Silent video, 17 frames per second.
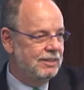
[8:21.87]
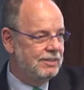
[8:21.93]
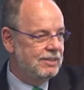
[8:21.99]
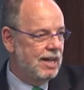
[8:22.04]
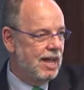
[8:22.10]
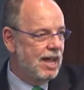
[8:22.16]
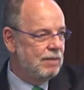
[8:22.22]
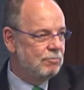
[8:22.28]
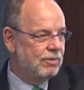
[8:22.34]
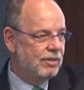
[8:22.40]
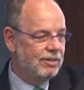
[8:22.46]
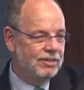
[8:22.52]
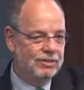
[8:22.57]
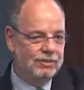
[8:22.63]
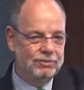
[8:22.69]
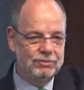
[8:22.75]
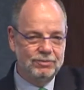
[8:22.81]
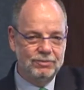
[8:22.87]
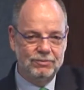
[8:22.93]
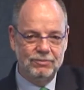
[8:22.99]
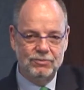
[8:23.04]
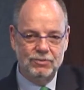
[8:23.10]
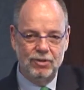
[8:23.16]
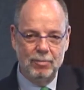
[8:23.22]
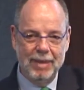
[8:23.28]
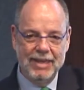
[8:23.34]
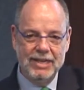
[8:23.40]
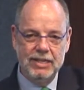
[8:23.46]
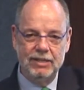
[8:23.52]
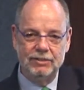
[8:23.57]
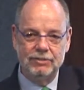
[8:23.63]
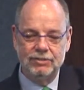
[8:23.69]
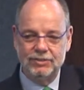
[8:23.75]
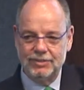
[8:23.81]
time where there's
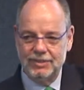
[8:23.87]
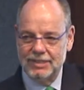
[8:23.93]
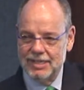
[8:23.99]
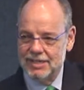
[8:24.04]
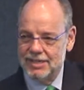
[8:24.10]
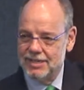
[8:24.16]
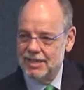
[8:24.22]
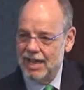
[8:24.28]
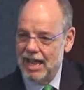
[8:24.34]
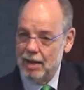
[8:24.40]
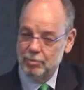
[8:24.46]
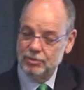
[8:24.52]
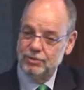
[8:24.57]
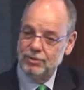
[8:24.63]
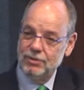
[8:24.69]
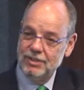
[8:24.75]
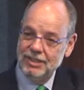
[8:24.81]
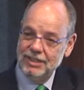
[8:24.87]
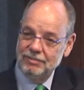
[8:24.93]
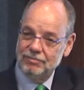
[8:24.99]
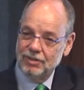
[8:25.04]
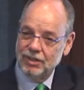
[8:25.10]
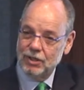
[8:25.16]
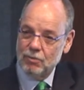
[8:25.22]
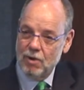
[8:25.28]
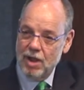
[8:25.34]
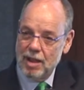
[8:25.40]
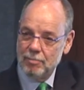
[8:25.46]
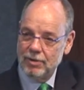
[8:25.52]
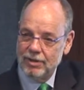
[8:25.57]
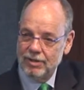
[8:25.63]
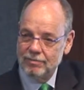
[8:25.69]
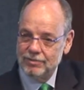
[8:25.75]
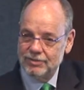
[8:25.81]
tremendous opportunity for
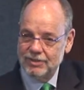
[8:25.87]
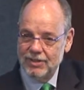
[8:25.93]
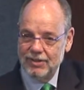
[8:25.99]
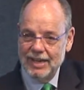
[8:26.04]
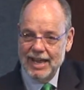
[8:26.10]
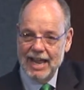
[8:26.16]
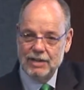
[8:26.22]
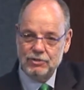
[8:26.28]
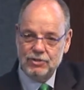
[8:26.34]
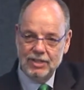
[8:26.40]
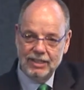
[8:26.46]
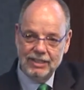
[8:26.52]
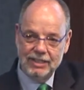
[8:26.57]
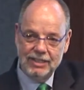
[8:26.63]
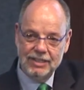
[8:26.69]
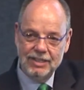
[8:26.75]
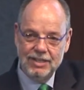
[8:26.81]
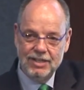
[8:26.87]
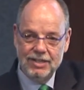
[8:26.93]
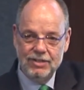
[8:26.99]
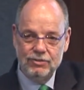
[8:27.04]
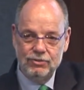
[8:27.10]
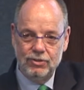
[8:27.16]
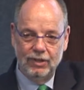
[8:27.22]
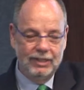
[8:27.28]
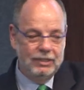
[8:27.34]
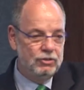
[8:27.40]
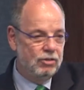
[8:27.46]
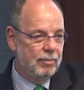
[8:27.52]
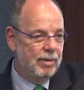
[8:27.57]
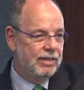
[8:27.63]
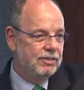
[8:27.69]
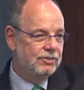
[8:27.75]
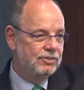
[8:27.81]
cooperatives internationally, certainly
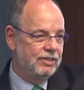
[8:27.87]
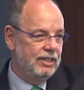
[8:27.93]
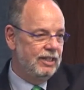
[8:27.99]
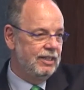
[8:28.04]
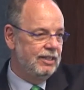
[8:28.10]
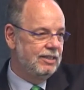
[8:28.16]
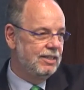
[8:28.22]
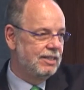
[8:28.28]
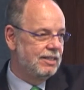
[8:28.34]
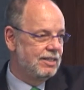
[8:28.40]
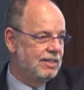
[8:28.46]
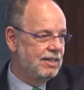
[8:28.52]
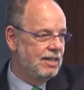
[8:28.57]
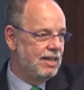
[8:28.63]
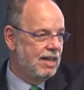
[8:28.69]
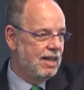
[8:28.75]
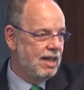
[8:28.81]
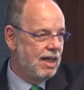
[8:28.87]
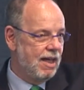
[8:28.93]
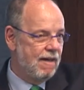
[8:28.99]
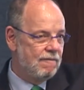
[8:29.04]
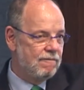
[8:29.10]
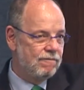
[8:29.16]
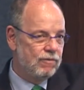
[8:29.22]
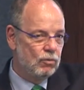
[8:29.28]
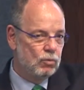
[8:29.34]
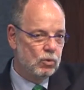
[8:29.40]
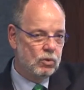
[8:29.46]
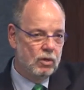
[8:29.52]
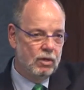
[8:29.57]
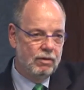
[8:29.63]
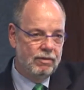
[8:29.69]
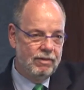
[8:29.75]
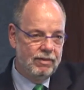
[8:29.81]
tremendous need
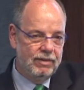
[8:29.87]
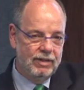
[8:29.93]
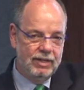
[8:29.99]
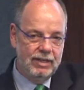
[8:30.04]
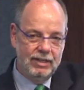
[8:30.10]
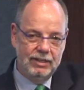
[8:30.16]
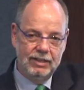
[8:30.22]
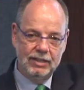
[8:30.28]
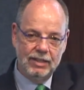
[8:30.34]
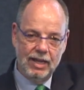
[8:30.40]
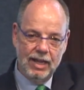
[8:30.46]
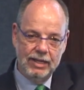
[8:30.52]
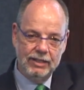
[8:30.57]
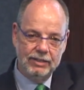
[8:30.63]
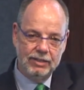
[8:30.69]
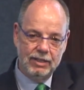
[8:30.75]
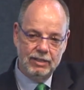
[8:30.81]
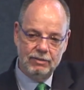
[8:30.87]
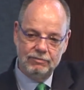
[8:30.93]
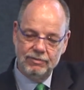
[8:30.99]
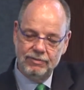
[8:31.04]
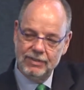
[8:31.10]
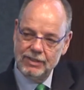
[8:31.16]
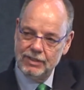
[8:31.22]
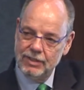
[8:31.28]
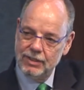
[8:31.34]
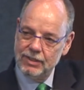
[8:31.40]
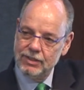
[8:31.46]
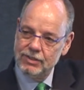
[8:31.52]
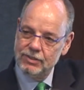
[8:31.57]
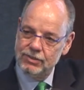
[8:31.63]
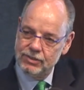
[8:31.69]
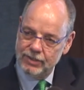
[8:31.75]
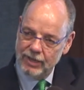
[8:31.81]
for the kind of
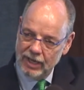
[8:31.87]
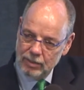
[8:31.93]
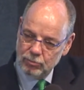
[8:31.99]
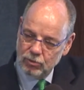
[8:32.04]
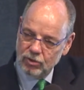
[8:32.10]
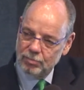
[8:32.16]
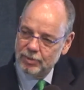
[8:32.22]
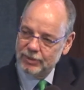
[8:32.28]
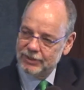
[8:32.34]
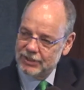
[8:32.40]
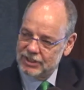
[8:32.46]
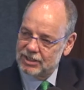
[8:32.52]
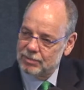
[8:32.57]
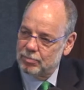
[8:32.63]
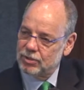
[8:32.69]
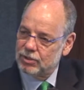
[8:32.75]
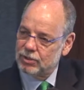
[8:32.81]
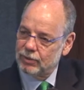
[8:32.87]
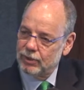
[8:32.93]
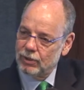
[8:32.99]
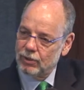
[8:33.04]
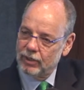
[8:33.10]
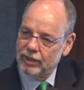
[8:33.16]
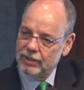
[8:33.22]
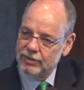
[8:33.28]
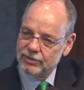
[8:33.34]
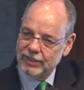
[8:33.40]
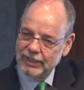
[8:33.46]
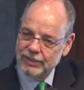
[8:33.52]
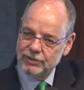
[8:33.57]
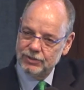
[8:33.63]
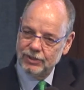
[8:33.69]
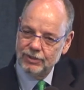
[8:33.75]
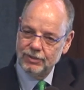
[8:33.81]
stable participatory
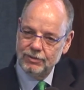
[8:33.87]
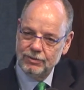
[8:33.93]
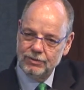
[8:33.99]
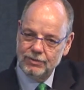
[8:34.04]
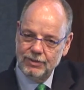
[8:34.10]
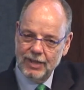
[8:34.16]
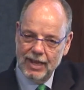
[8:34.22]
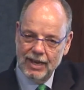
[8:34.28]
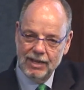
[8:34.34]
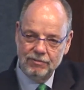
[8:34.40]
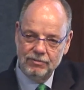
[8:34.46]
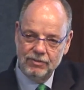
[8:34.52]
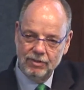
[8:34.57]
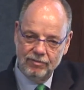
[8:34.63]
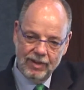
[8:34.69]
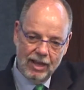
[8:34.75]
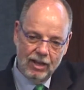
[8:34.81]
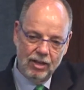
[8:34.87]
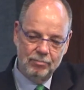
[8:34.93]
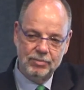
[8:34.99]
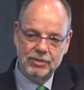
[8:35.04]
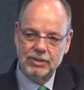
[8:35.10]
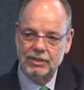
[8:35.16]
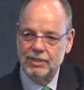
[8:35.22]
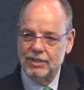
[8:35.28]
organizations that have developed